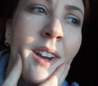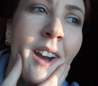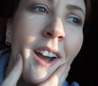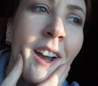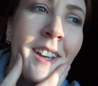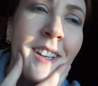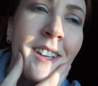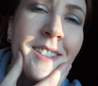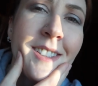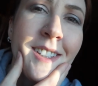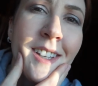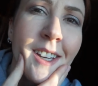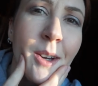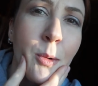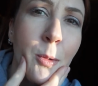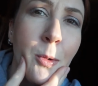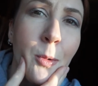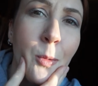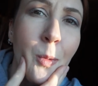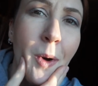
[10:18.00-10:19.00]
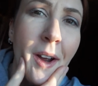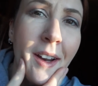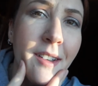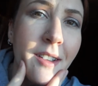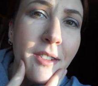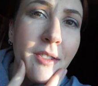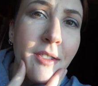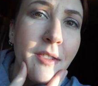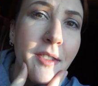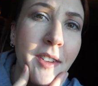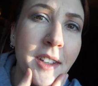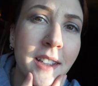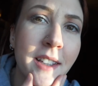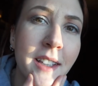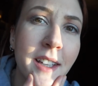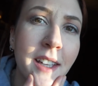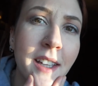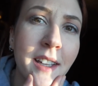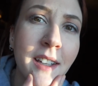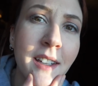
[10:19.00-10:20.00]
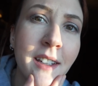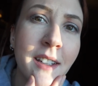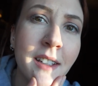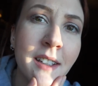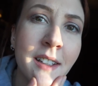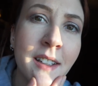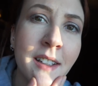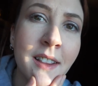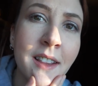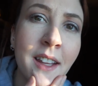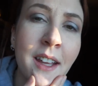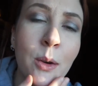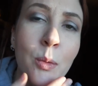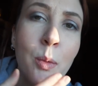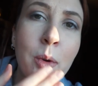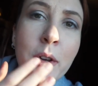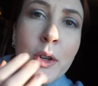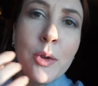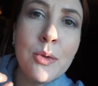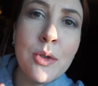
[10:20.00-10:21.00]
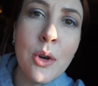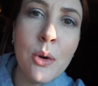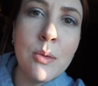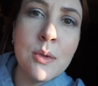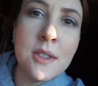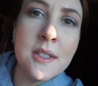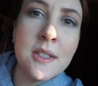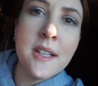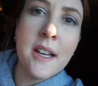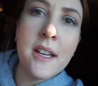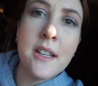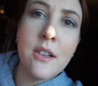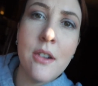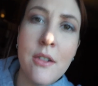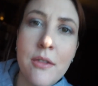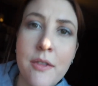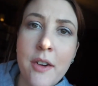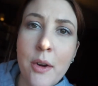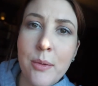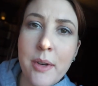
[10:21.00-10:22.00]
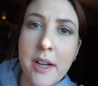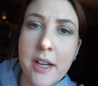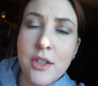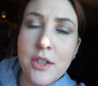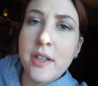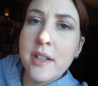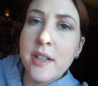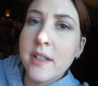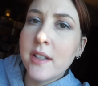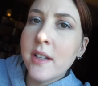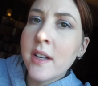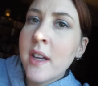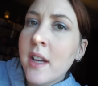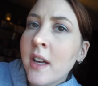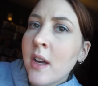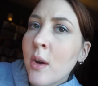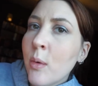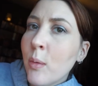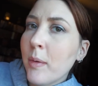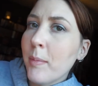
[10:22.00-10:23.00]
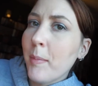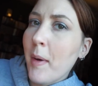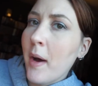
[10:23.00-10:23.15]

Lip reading: I guess like wet feeling. Like when you don't set your foundation with